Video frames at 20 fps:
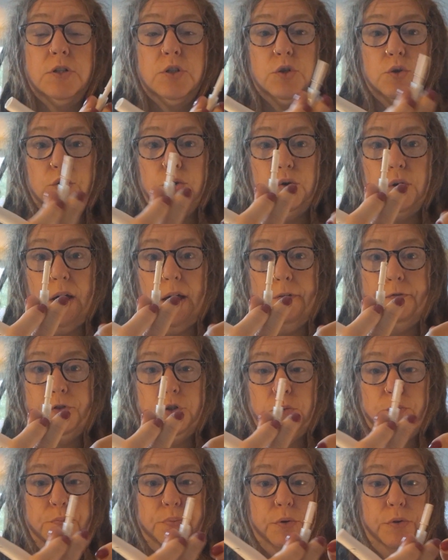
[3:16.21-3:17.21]
So you have
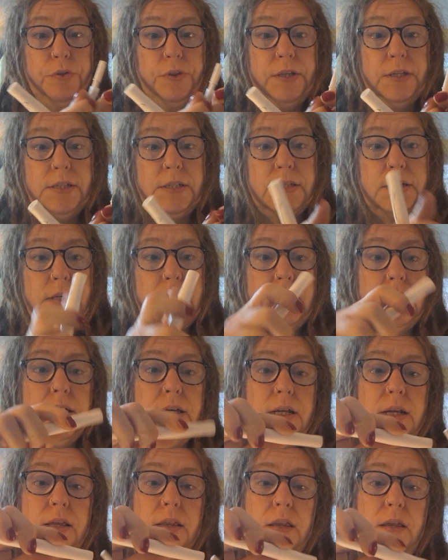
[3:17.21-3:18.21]
to put this
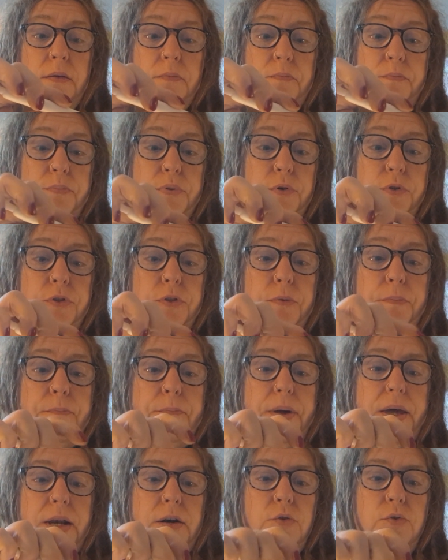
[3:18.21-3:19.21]
in and then put the
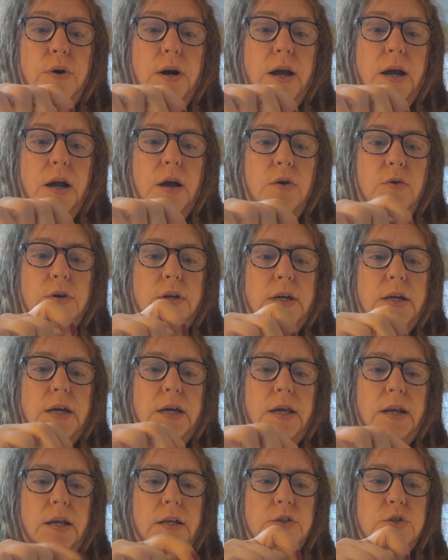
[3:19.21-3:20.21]
pen around
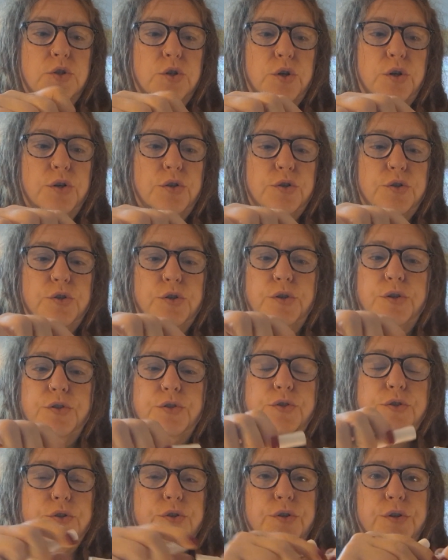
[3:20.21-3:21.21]
it and turn,
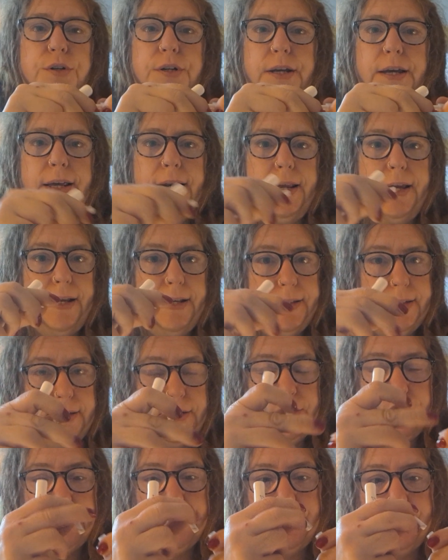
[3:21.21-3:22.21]
and it's
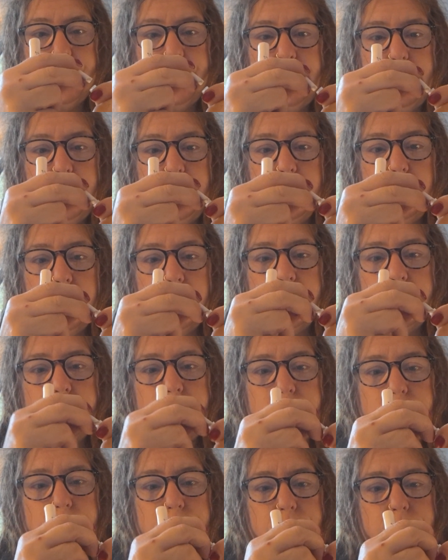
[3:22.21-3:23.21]
just a
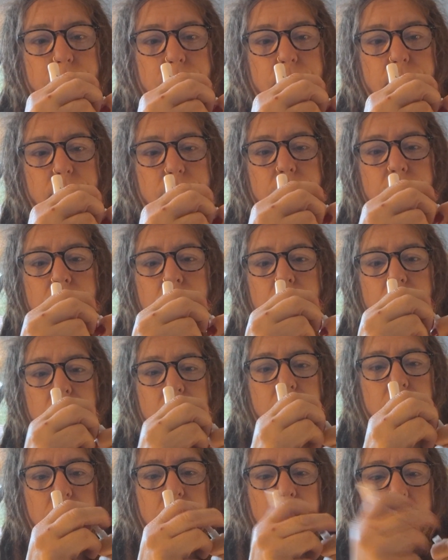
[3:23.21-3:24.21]
disaster. And
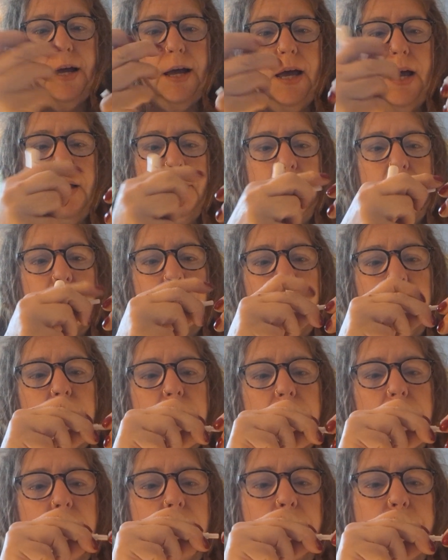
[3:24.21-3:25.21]
I'm not
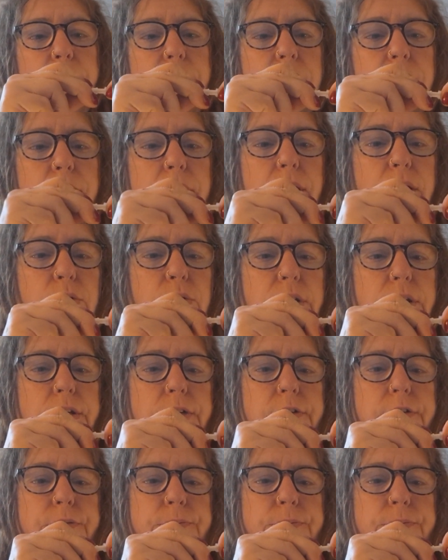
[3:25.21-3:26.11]
really happy about it.